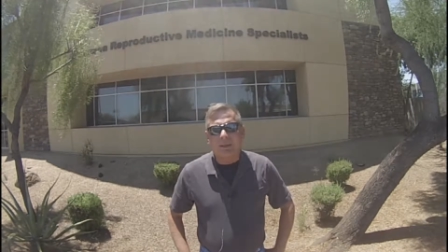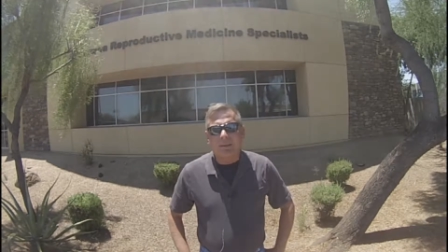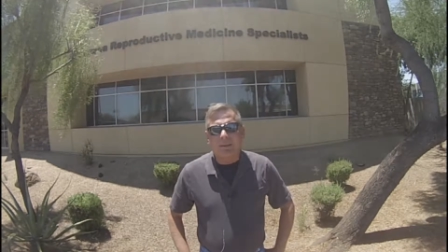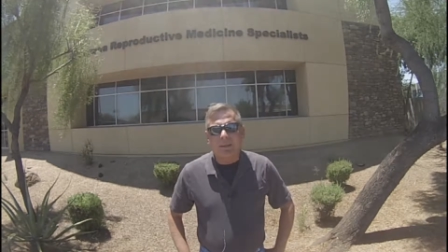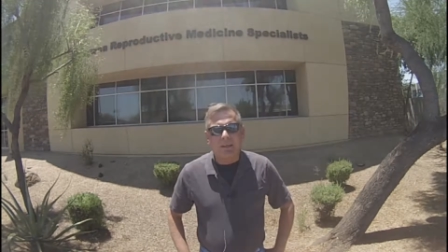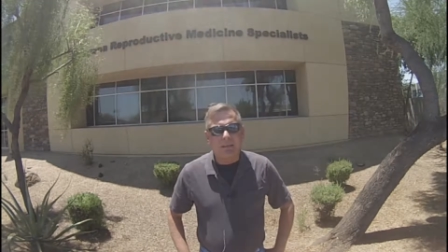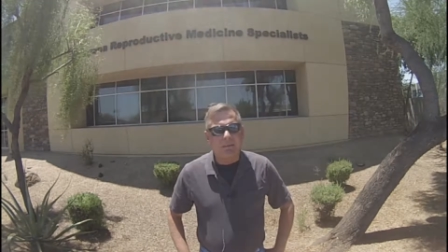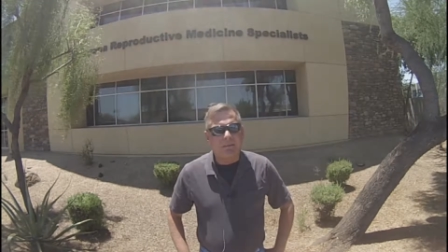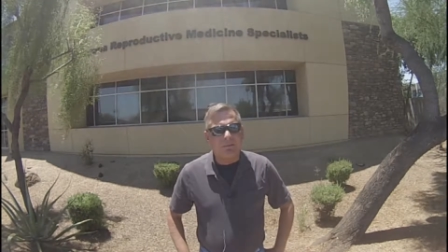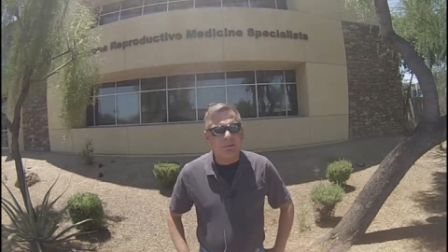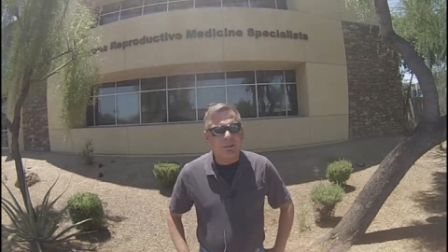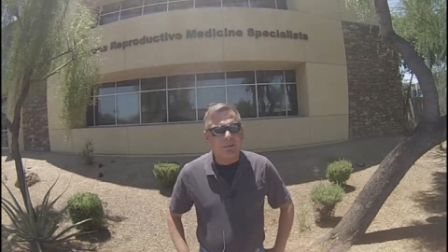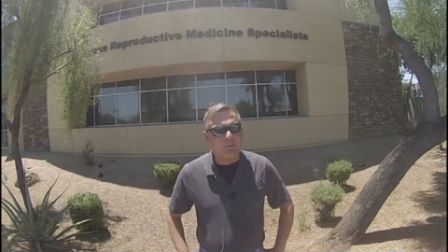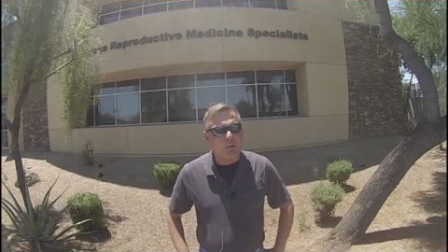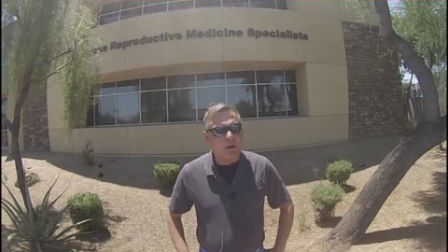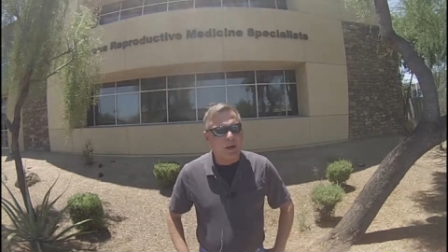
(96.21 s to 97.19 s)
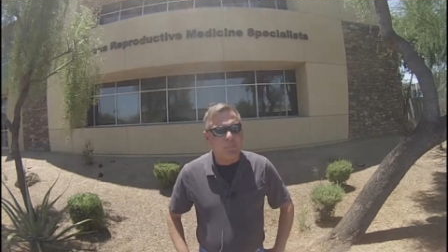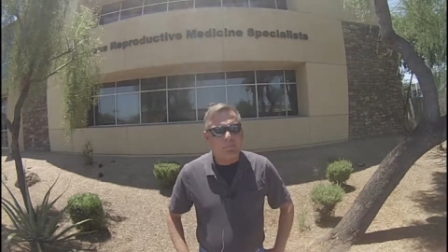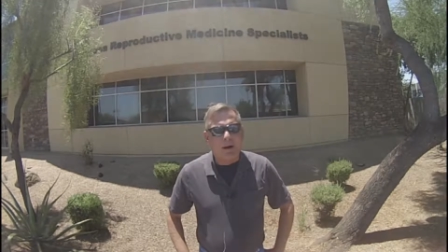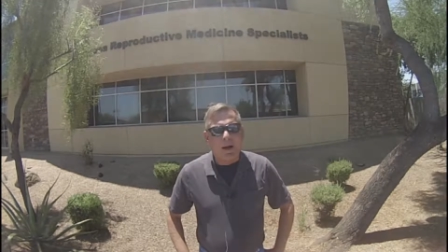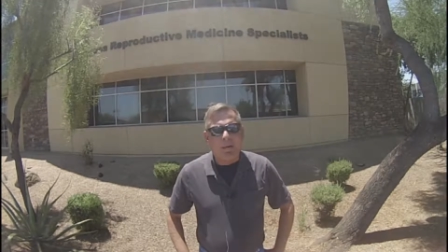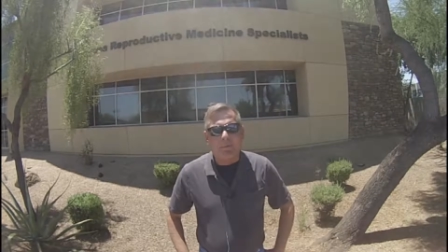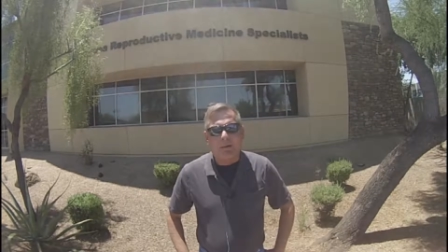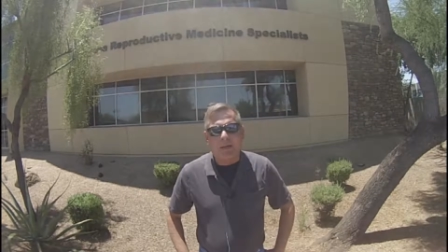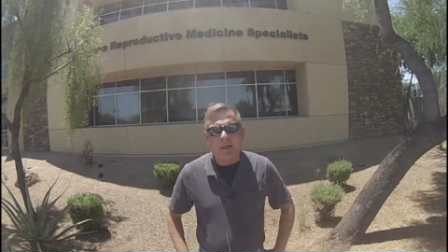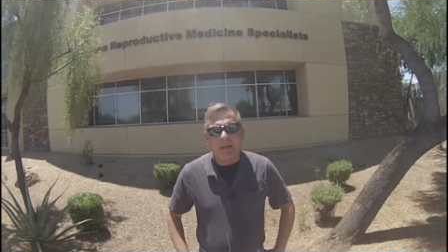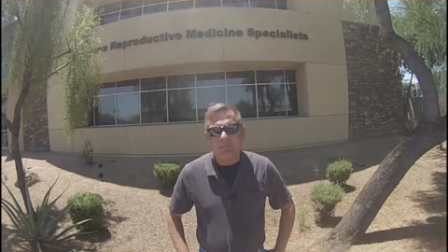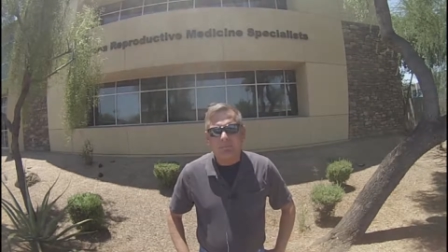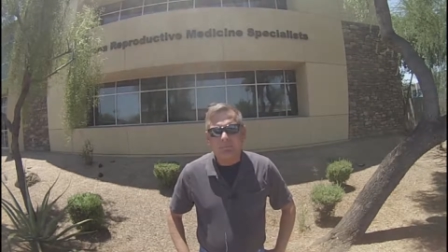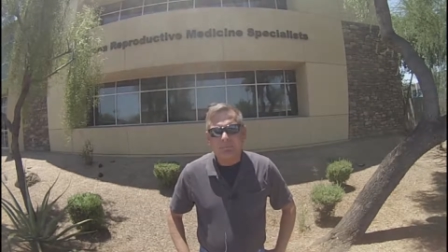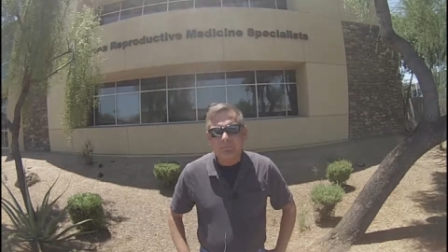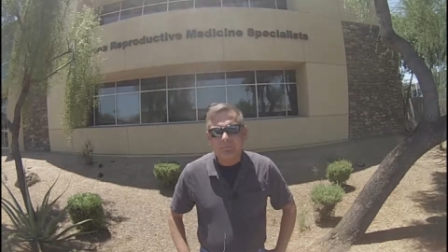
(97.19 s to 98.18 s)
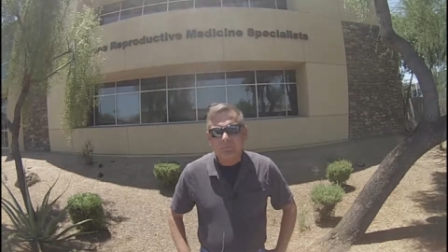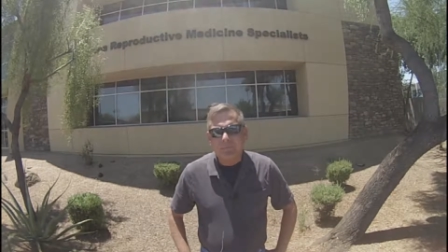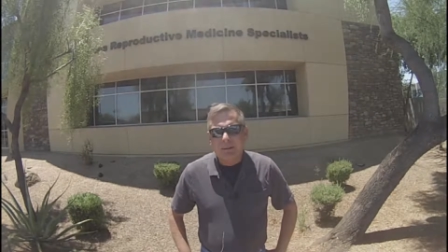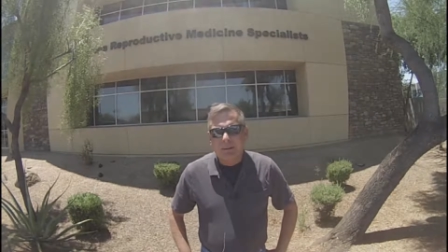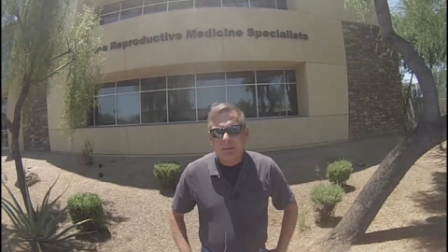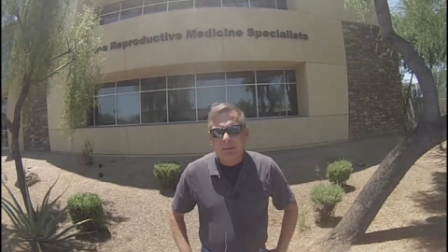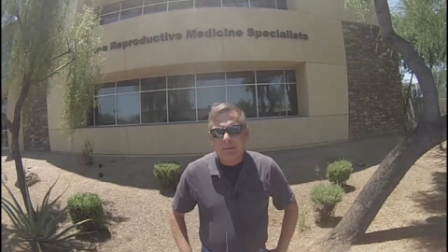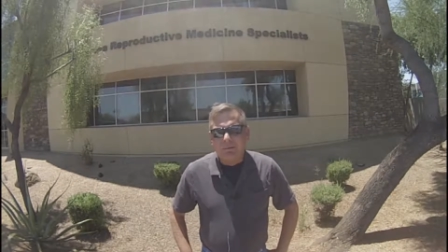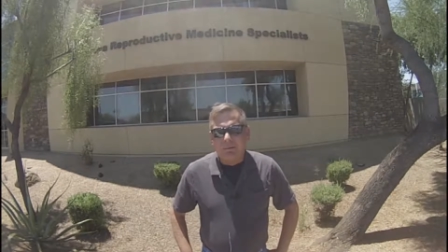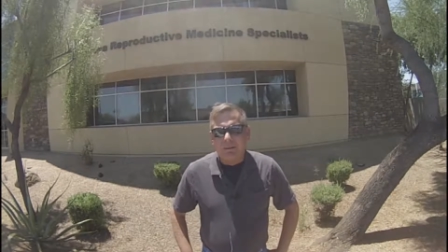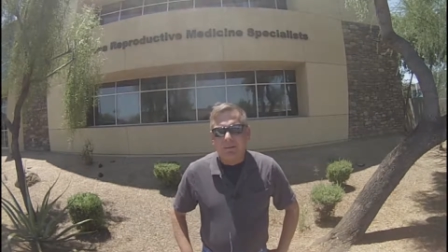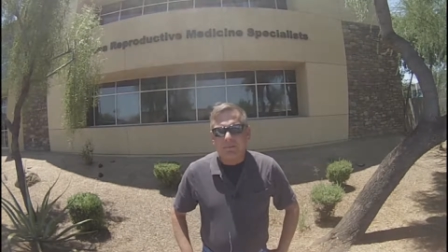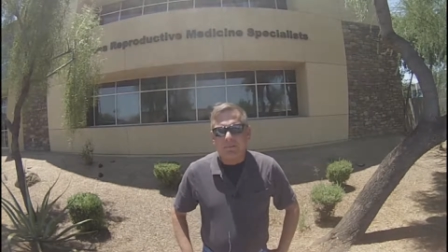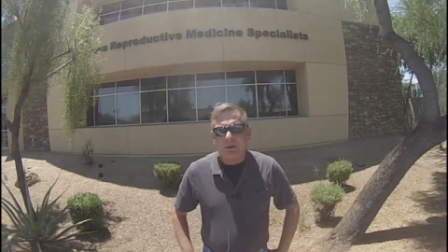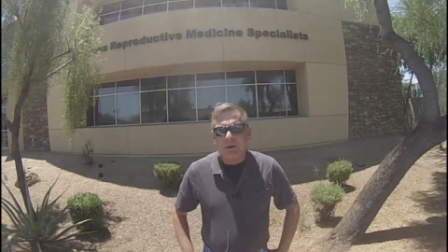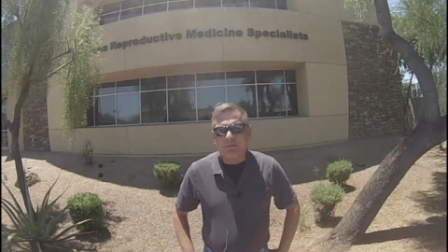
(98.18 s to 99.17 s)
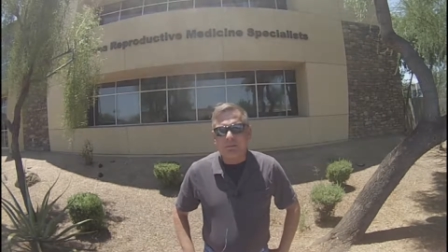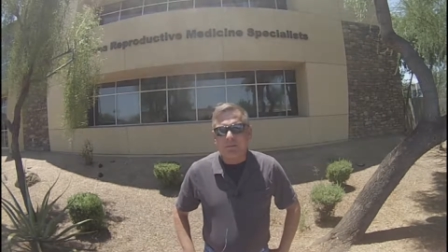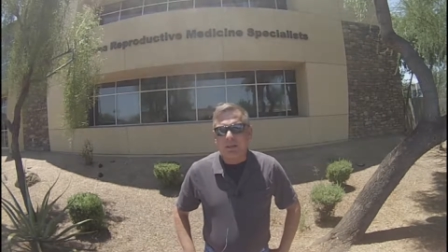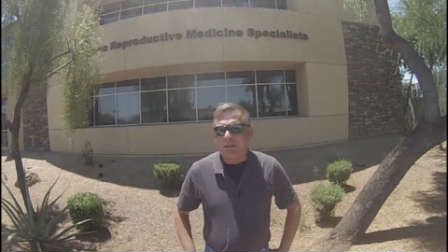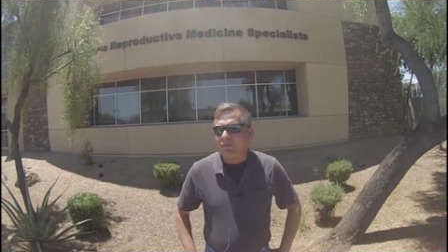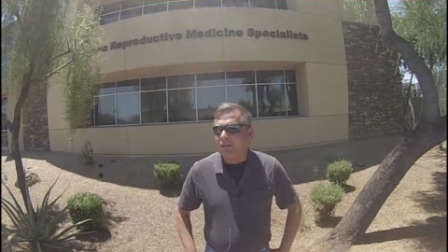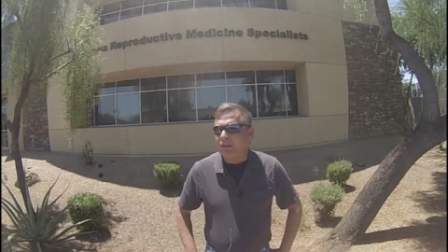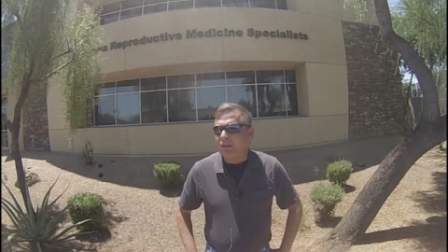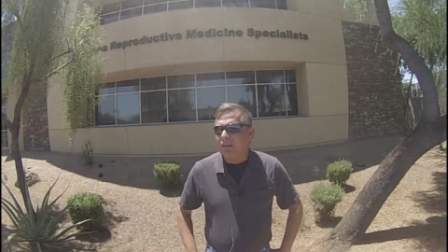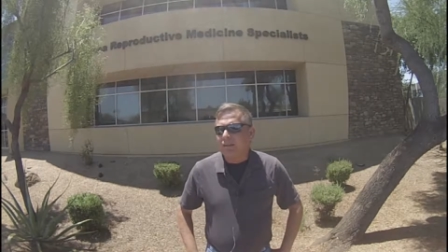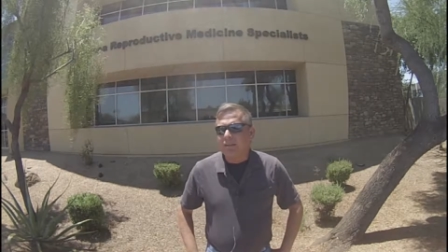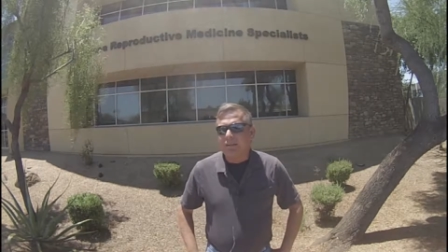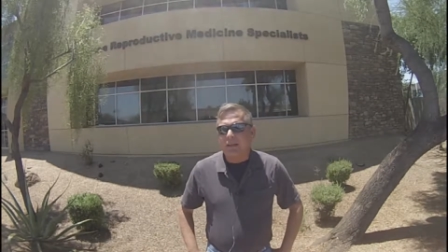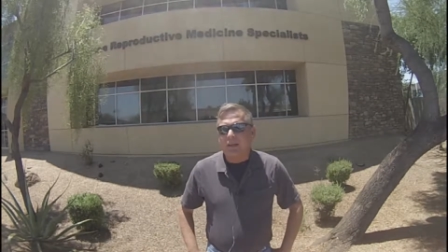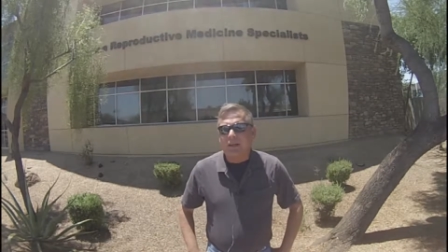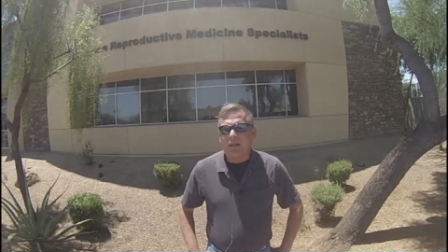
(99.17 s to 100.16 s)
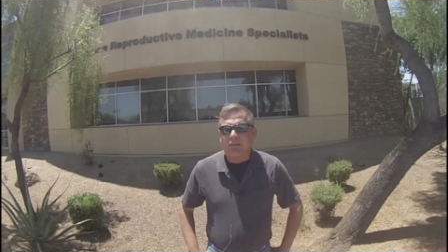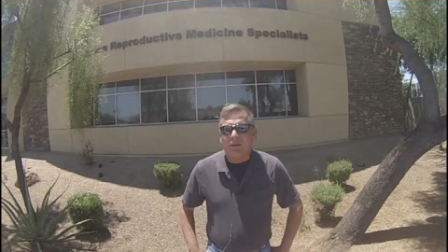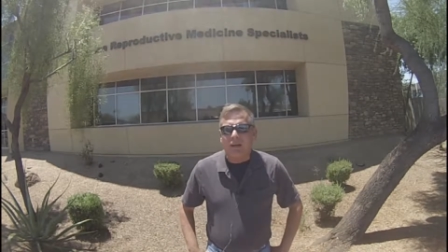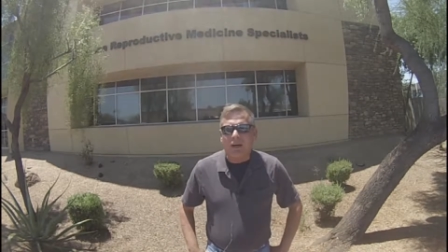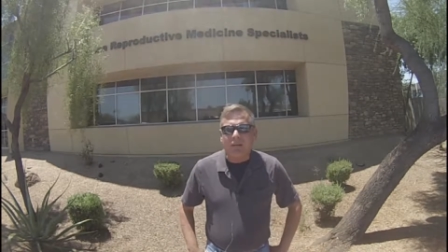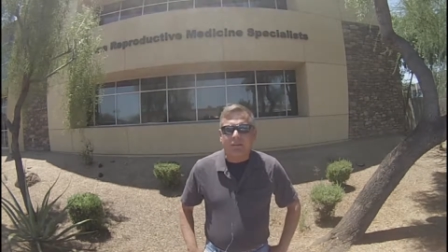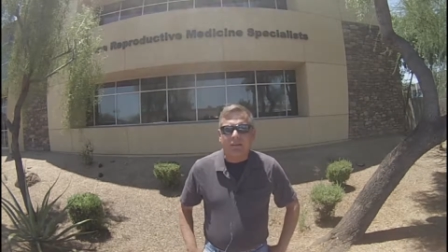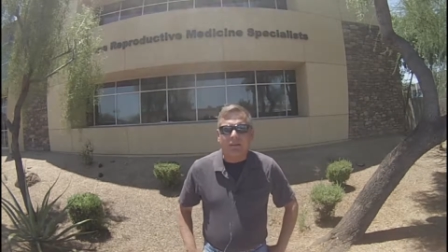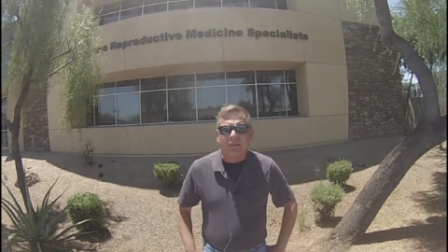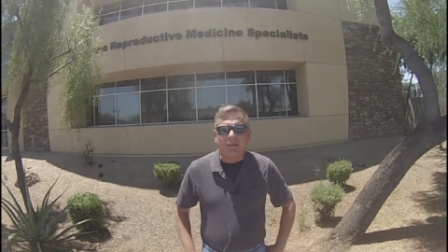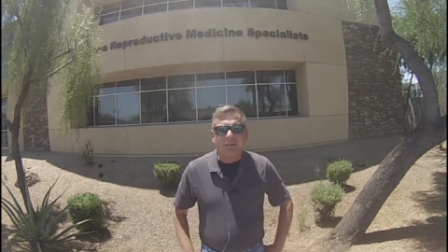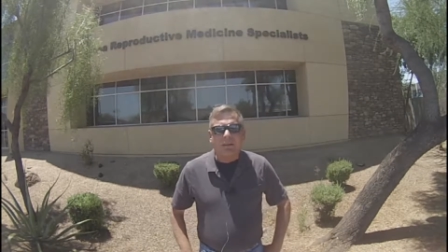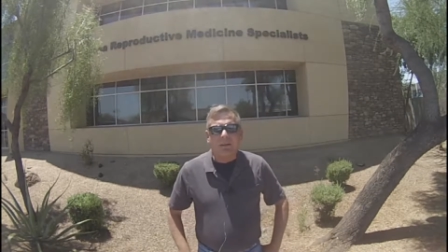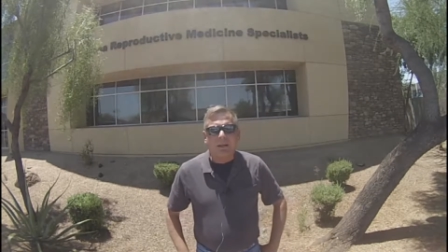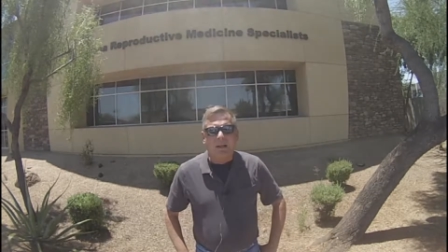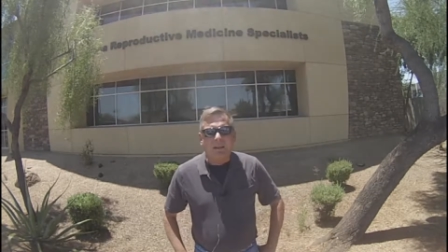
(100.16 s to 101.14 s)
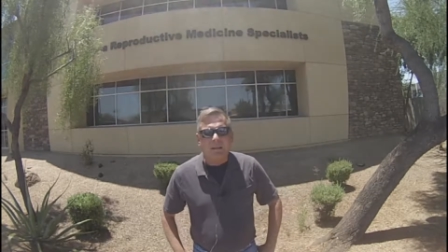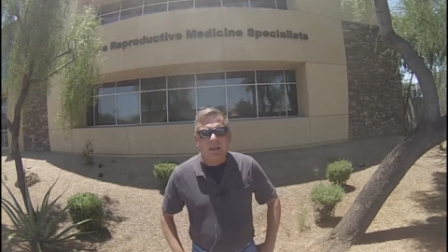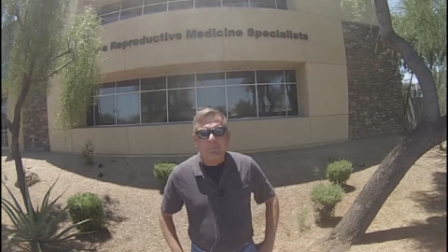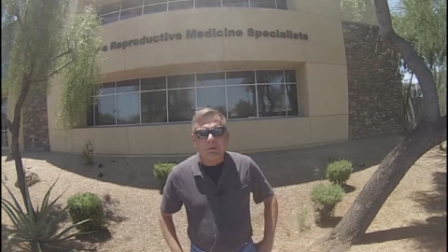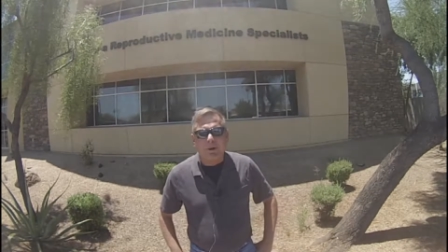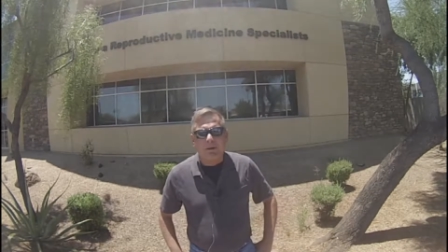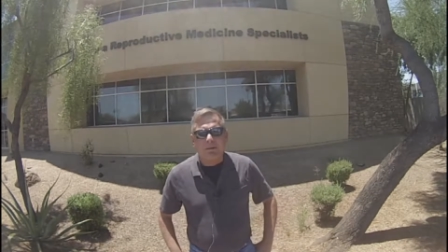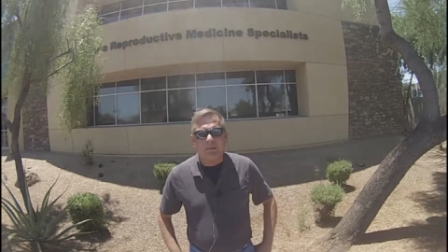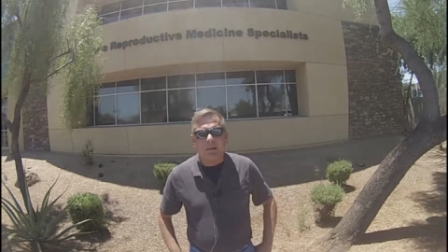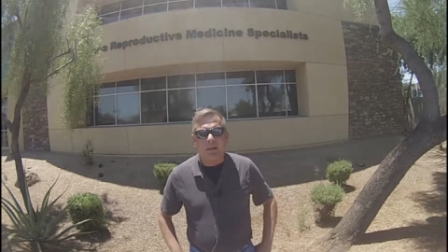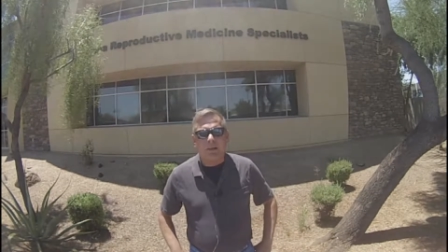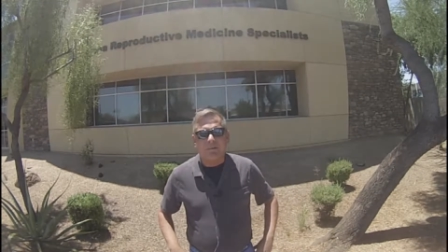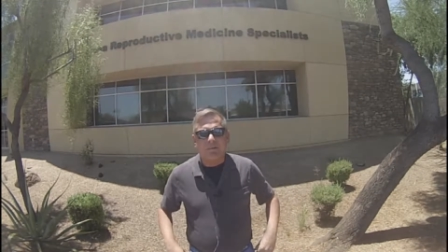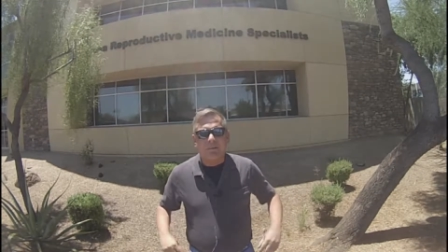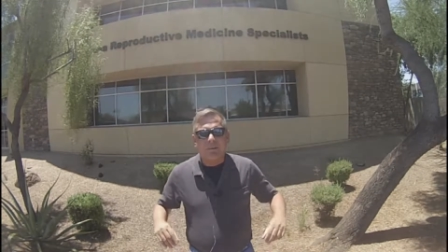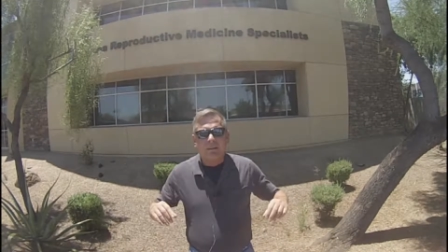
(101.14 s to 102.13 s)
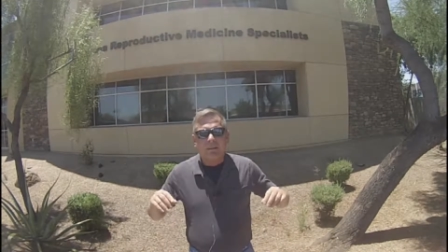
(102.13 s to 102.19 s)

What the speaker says: they seem to want to propagate. See, it's so significant that they go out there and they protest